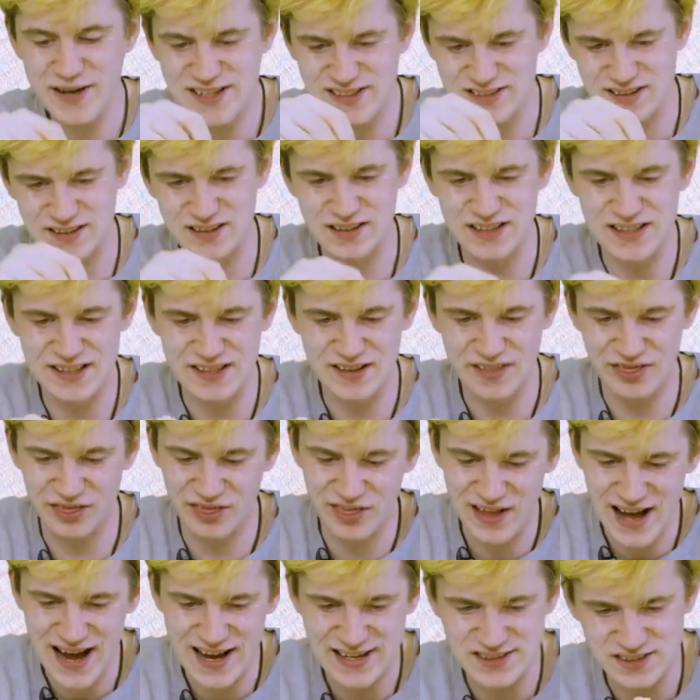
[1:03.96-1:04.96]
basically,
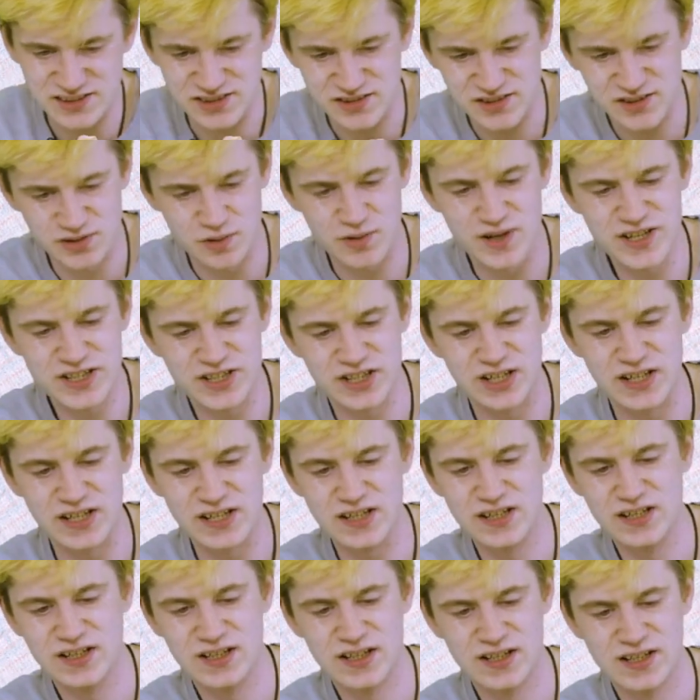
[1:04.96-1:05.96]
that is your squishy.
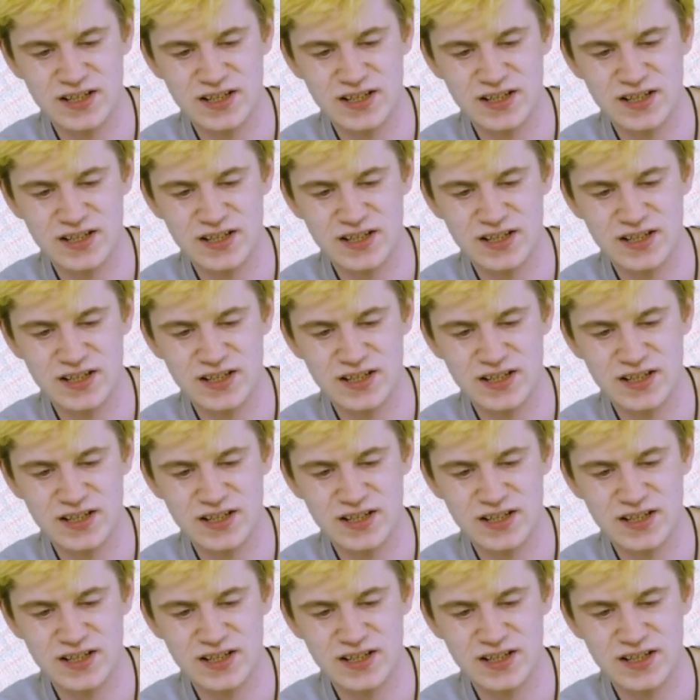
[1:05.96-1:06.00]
